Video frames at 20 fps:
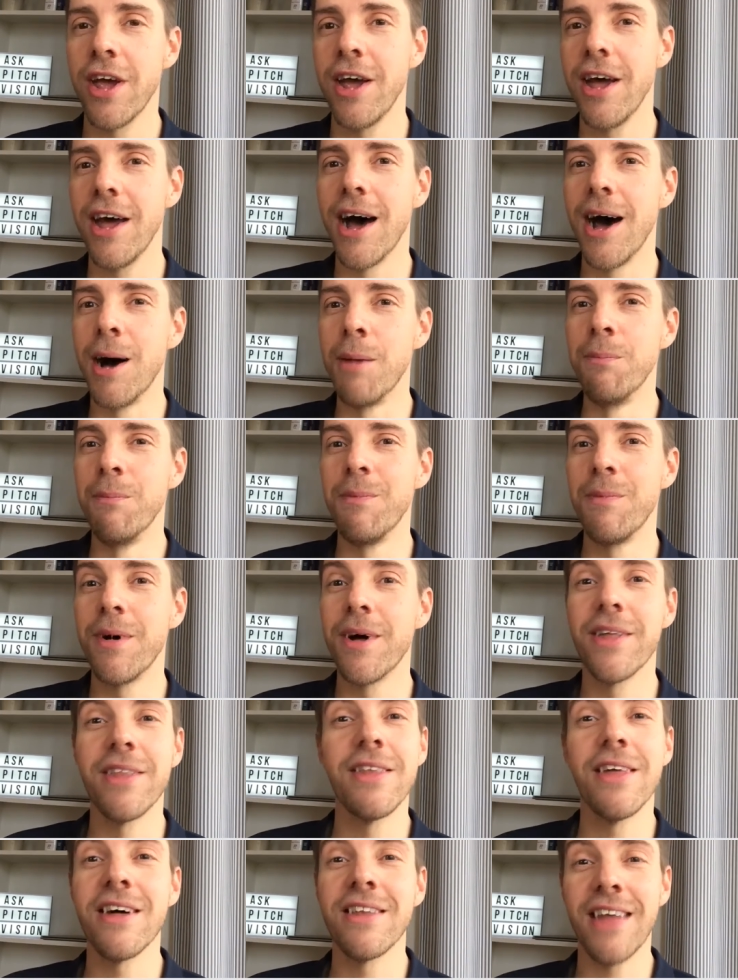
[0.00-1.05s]

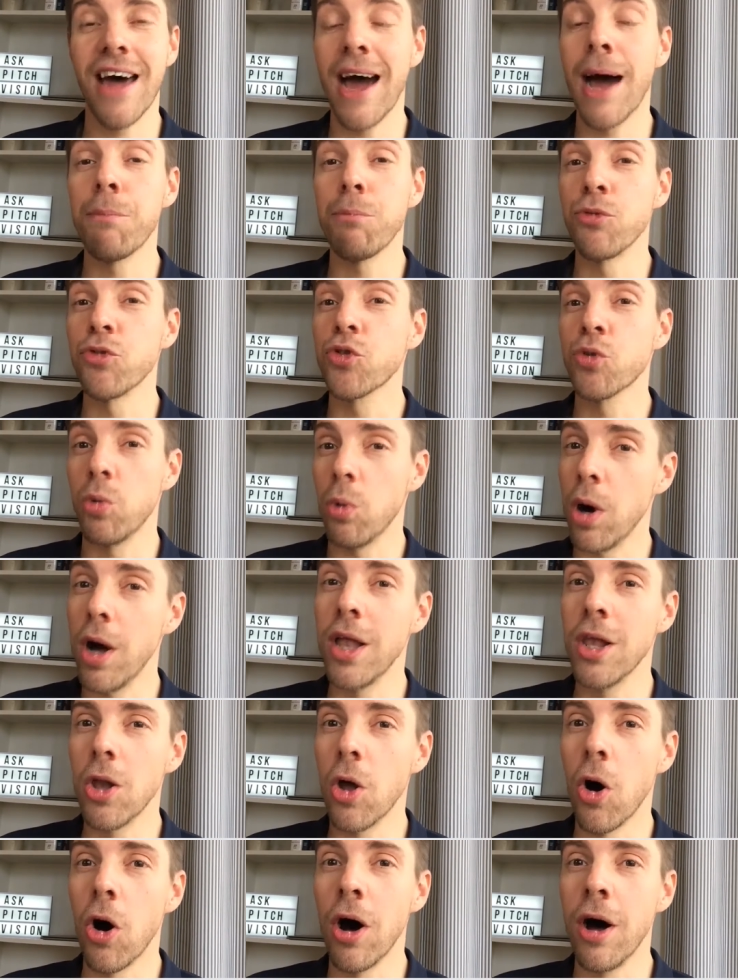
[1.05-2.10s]
That happens quite a
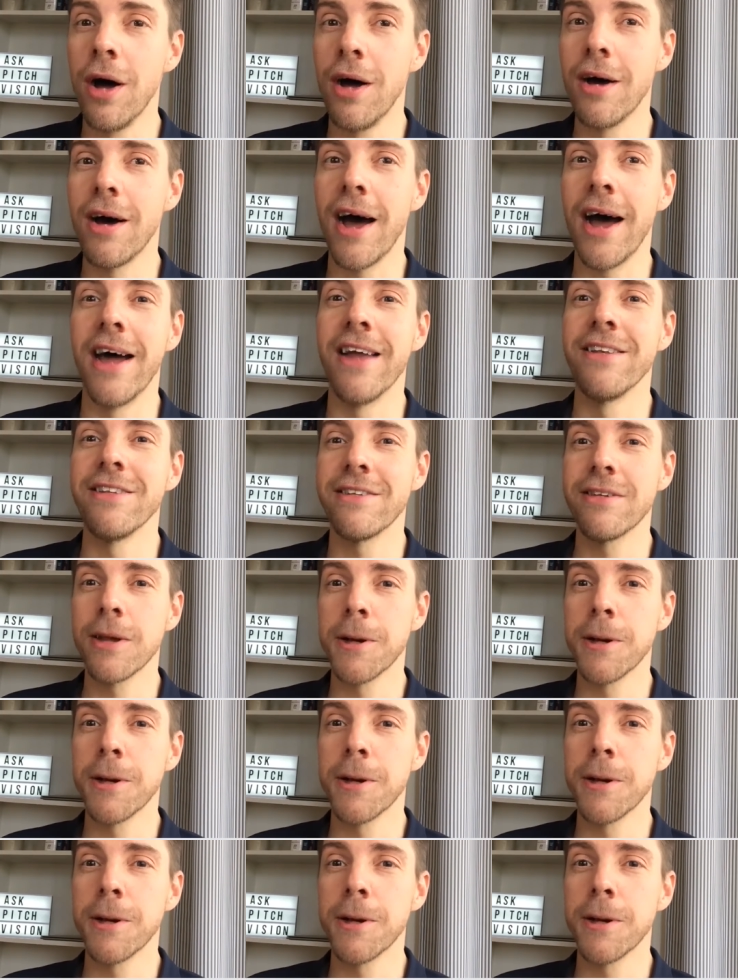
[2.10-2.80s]
lot, and